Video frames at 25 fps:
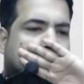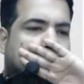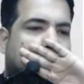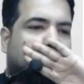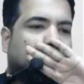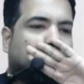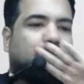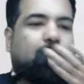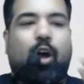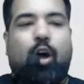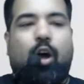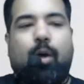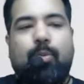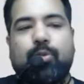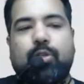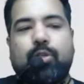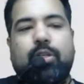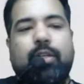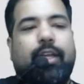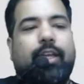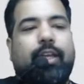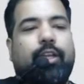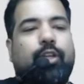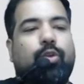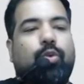Option A,
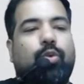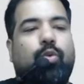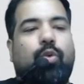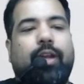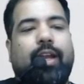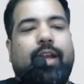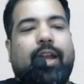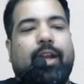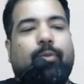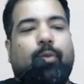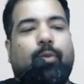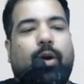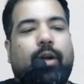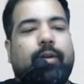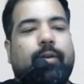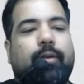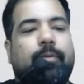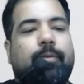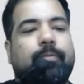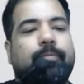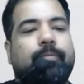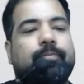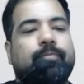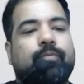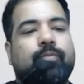you don't get what?
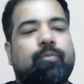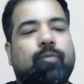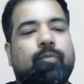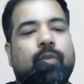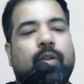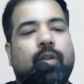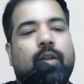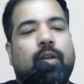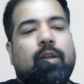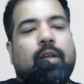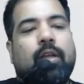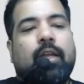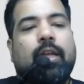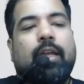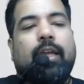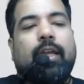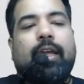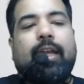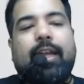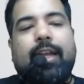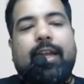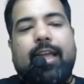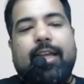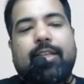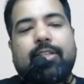
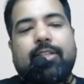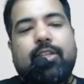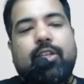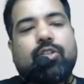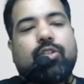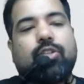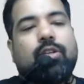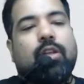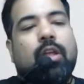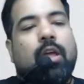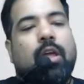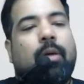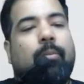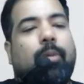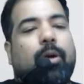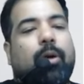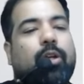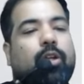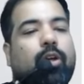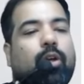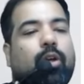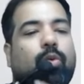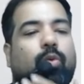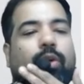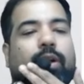Indexation. But you are
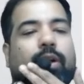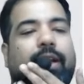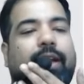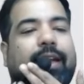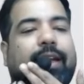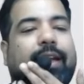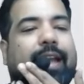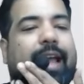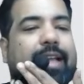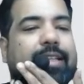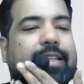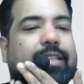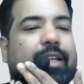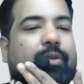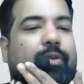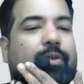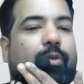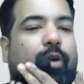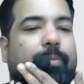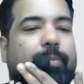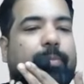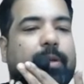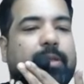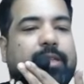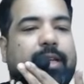only taxed at what
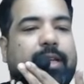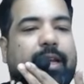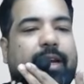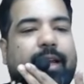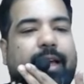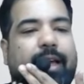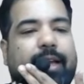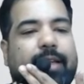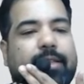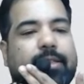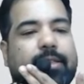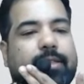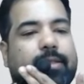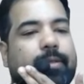percent, guys?